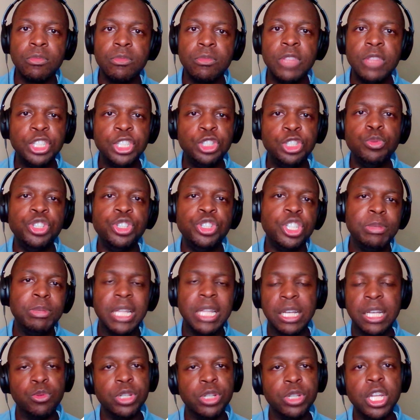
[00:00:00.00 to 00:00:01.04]
That you would just be
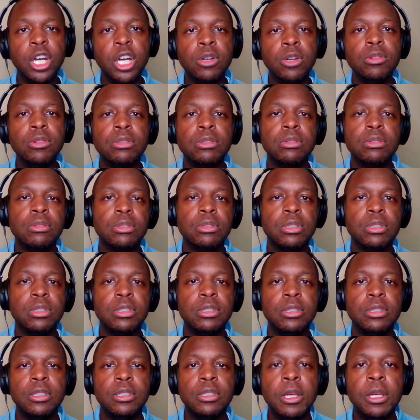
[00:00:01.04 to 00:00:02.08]
like, "Well, no."
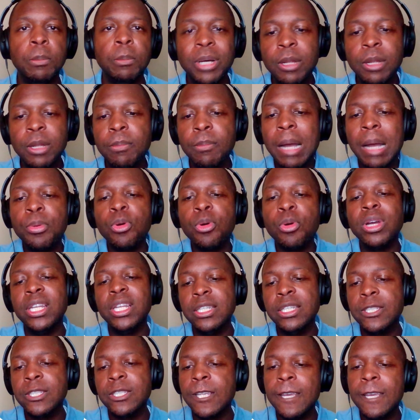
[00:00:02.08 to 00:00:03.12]
But my point
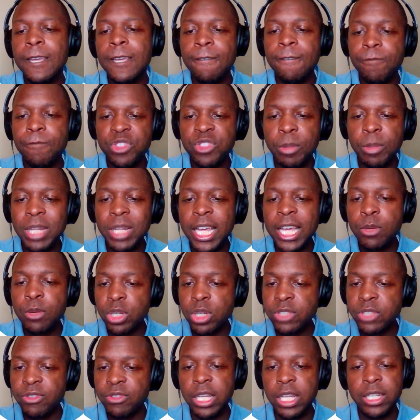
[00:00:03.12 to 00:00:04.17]
is, the planet
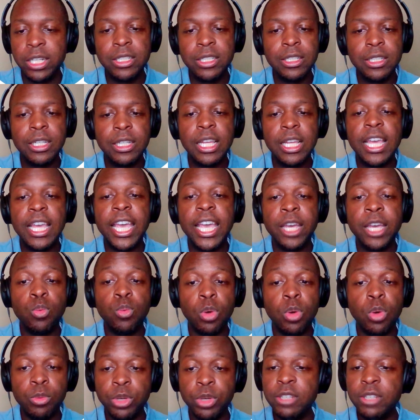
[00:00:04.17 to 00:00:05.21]
was flooded and
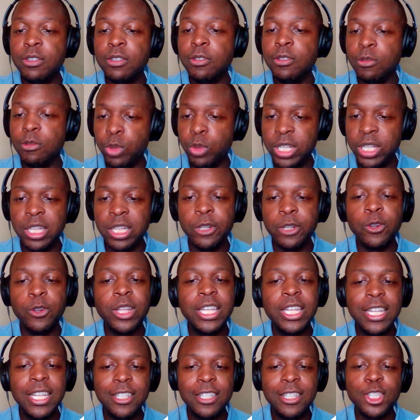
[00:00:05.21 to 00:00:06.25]
what we we clearly
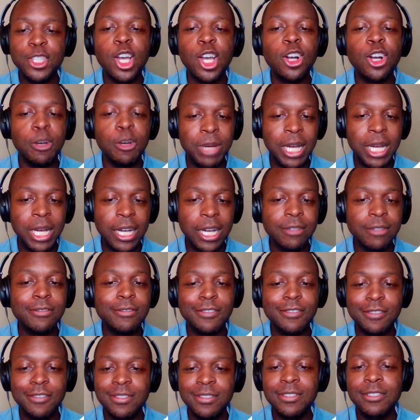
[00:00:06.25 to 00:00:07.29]
need to talk about
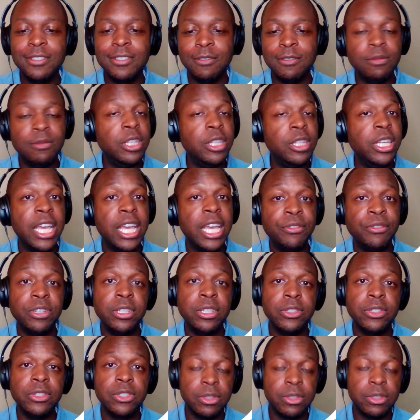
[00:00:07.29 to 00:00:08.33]
the
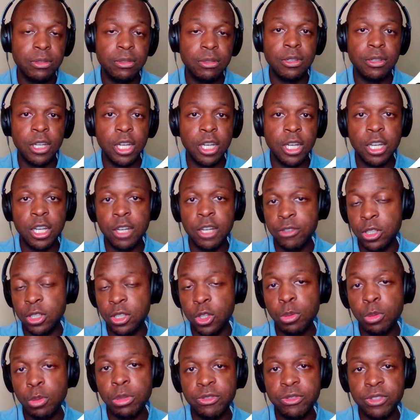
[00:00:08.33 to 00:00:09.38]
evidence uh, of a
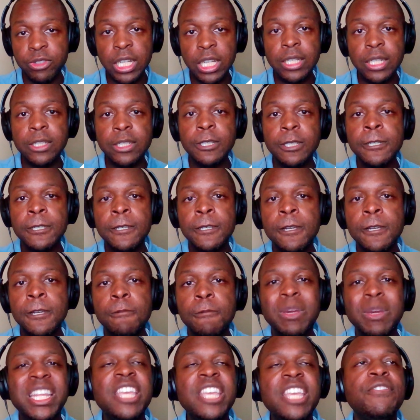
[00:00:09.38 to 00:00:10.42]
global flood.
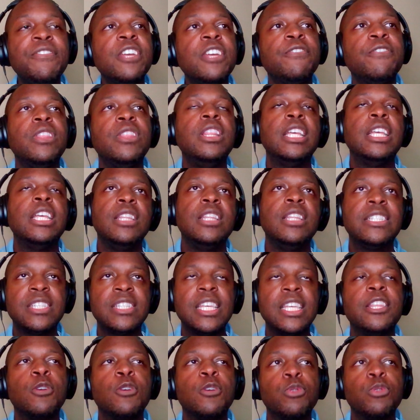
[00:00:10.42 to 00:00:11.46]
But even if let, us
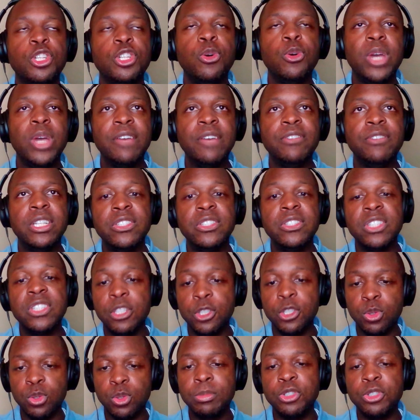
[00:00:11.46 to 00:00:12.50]
say there was no evidence and the
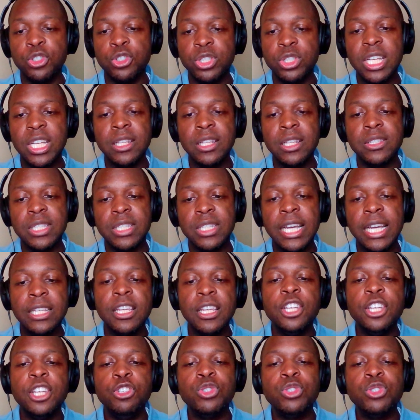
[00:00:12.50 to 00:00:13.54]
scriptures tell us that,
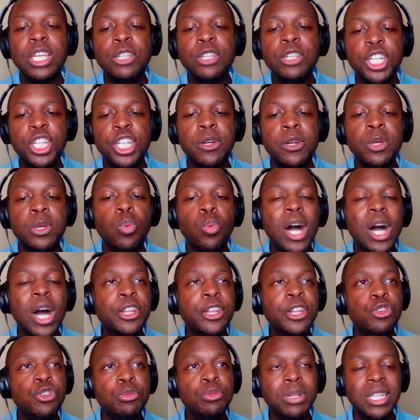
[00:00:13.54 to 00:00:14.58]
you say, Jerry, why do
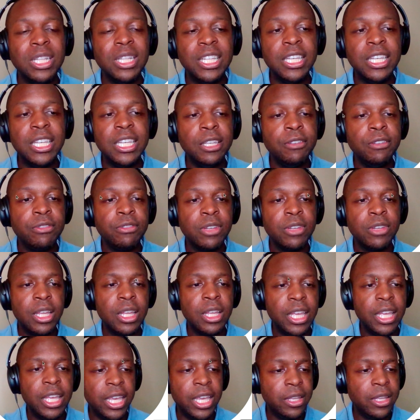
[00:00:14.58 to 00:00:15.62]
you believe
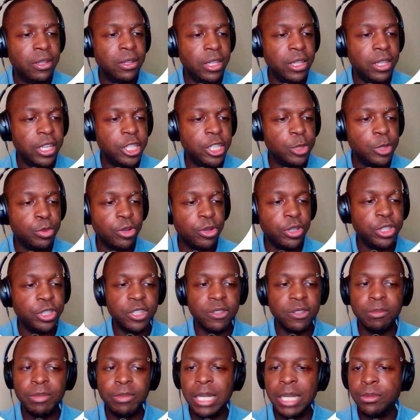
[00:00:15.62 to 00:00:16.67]
in the inspiration of
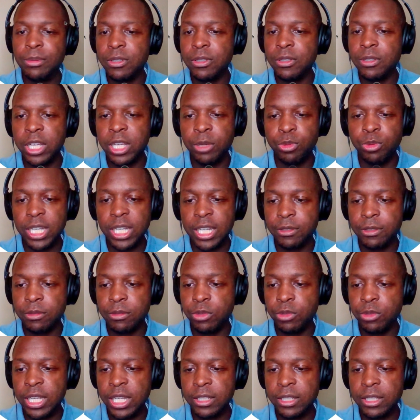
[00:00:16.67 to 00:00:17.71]
the Bible? Okay, we gotta
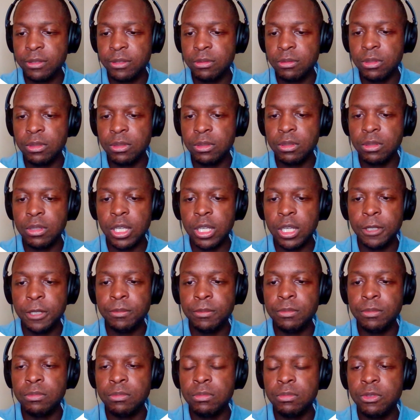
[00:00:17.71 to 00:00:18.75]
we gotta
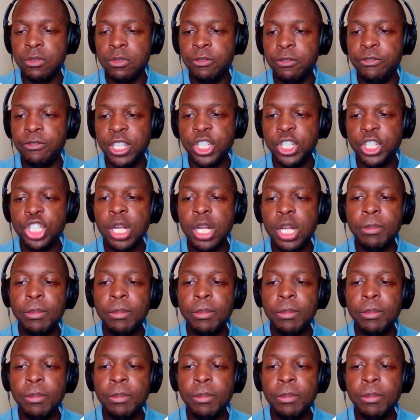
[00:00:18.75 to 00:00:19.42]
um, finish.